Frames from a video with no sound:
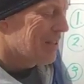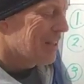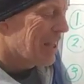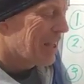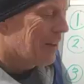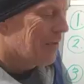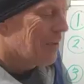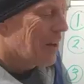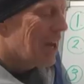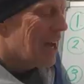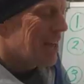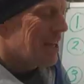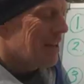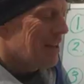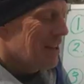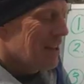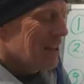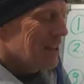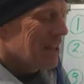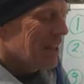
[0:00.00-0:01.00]
negative 9,
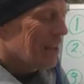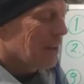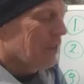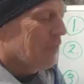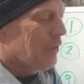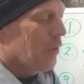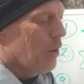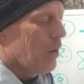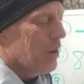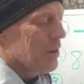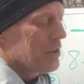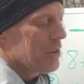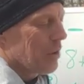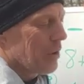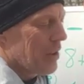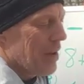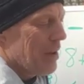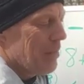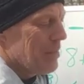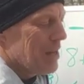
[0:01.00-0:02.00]
negative 4.
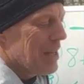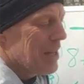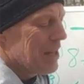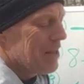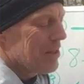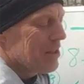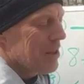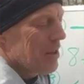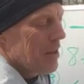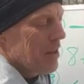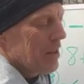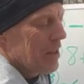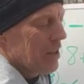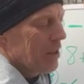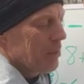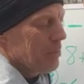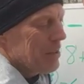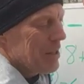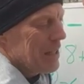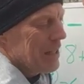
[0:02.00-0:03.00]
So that means
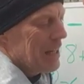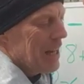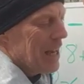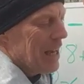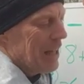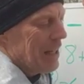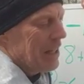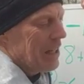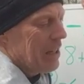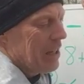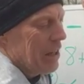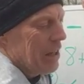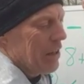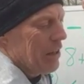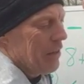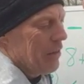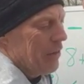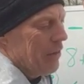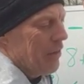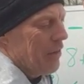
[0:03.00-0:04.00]
it'll be
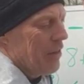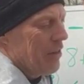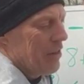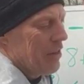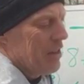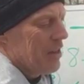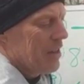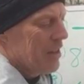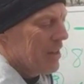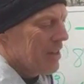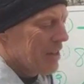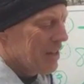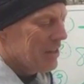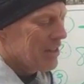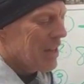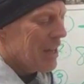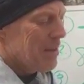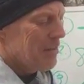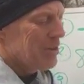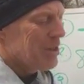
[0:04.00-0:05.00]
negative,
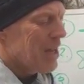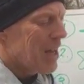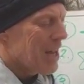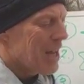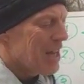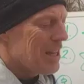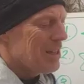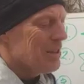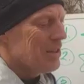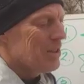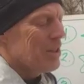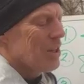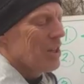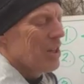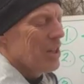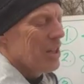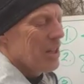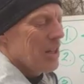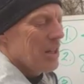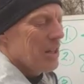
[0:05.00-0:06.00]
same signs
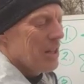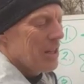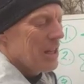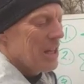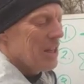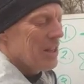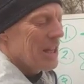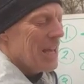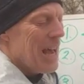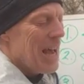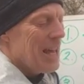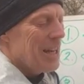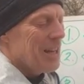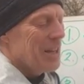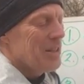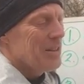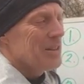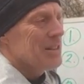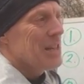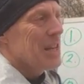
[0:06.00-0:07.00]
in the
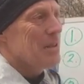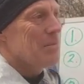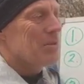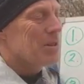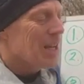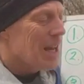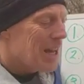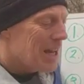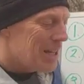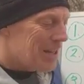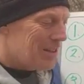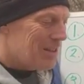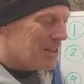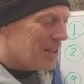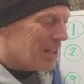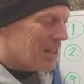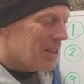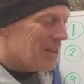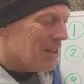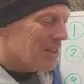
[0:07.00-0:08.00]
addends, same signs
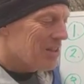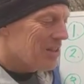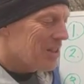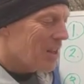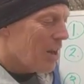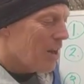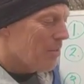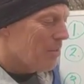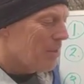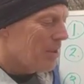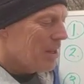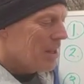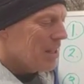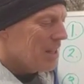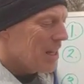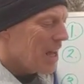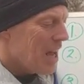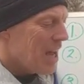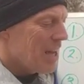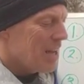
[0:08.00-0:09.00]
in the sum.
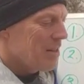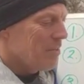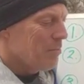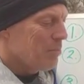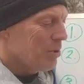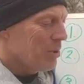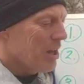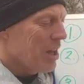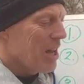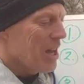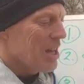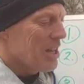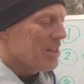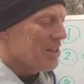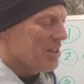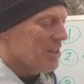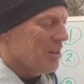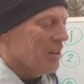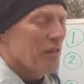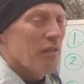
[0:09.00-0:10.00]
9 plus
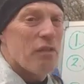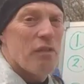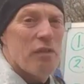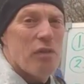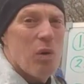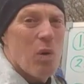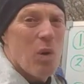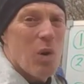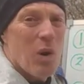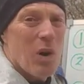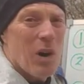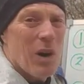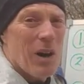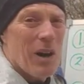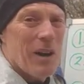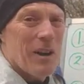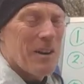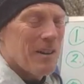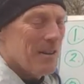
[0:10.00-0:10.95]
4